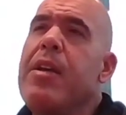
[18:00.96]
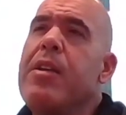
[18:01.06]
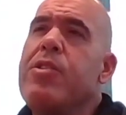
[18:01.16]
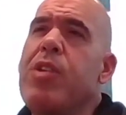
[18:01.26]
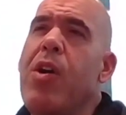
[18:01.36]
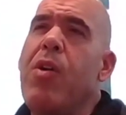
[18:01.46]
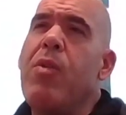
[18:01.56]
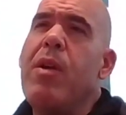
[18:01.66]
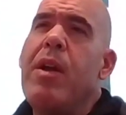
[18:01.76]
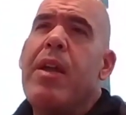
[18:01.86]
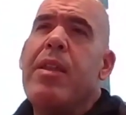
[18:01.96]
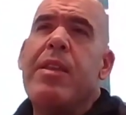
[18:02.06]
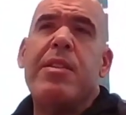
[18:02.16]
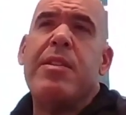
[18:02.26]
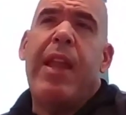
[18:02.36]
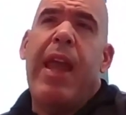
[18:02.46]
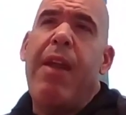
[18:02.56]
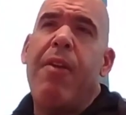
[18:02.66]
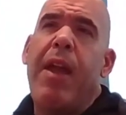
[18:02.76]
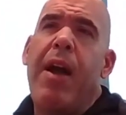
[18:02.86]
So this is an
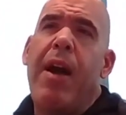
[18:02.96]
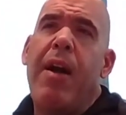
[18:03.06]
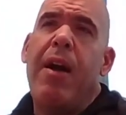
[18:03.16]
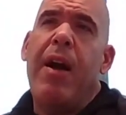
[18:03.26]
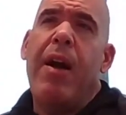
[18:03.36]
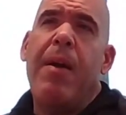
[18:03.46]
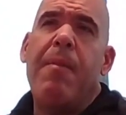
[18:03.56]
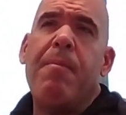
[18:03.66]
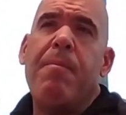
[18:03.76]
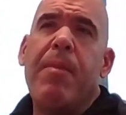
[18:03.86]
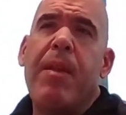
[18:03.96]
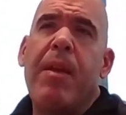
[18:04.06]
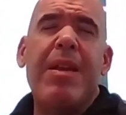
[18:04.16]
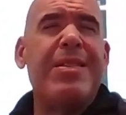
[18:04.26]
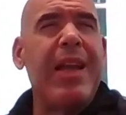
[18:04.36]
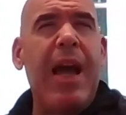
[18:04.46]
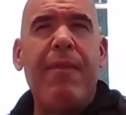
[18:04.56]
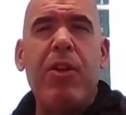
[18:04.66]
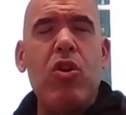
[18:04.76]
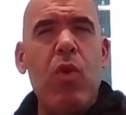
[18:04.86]
area. It's kind
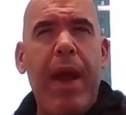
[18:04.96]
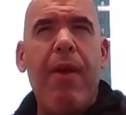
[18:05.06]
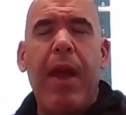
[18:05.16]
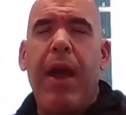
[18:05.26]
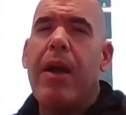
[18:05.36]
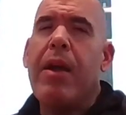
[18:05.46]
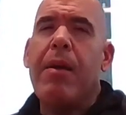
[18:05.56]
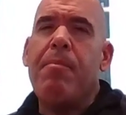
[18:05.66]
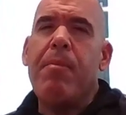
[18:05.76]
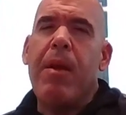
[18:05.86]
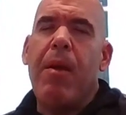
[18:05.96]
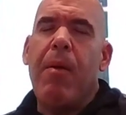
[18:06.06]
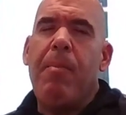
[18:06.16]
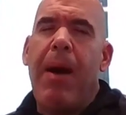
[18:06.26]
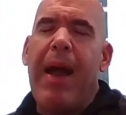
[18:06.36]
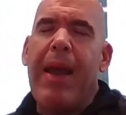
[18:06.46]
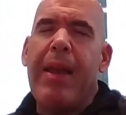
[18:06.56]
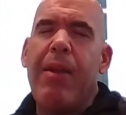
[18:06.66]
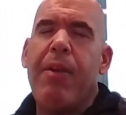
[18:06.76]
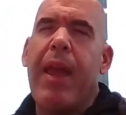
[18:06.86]
of a new area, a
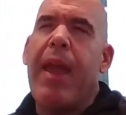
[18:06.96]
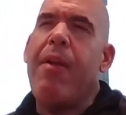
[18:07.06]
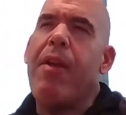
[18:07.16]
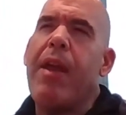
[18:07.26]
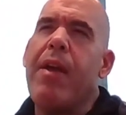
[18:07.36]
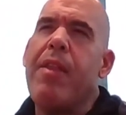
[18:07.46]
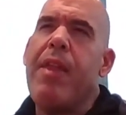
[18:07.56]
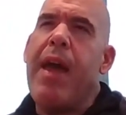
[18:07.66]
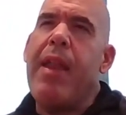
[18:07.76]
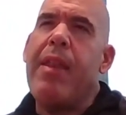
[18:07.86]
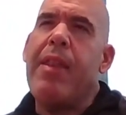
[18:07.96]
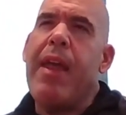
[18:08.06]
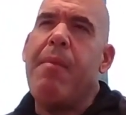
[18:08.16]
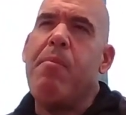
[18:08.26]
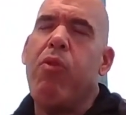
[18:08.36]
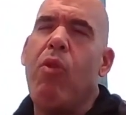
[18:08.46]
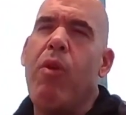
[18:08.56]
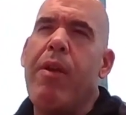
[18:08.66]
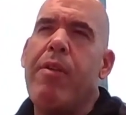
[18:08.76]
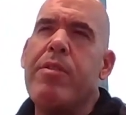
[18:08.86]
pioneering area that
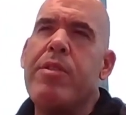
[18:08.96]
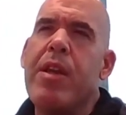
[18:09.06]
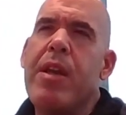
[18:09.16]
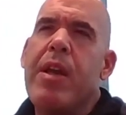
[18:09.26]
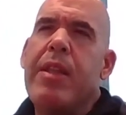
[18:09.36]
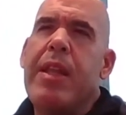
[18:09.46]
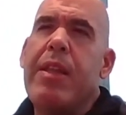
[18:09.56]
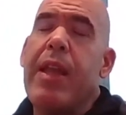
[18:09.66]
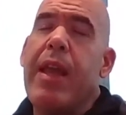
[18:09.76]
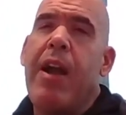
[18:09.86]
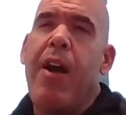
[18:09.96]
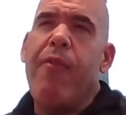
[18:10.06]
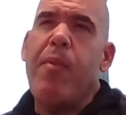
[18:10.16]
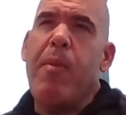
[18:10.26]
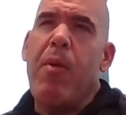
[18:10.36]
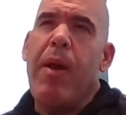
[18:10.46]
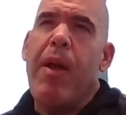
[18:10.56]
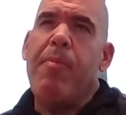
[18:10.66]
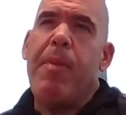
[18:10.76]
employers need to get comfortable with.